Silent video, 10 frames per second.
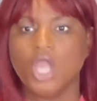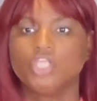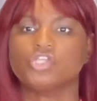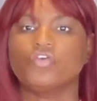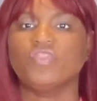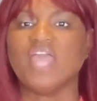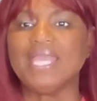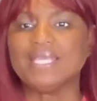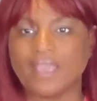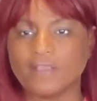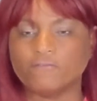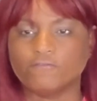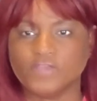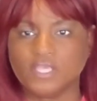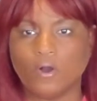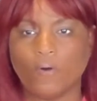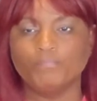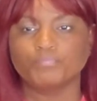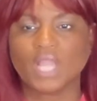so they can feel